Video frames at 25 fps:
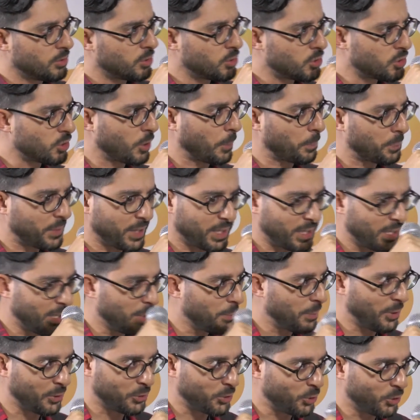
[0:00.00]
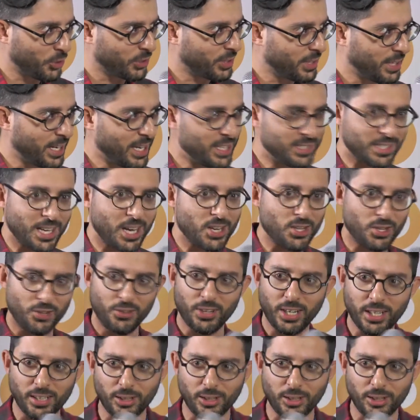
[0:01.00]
stop thinking about the organization, right?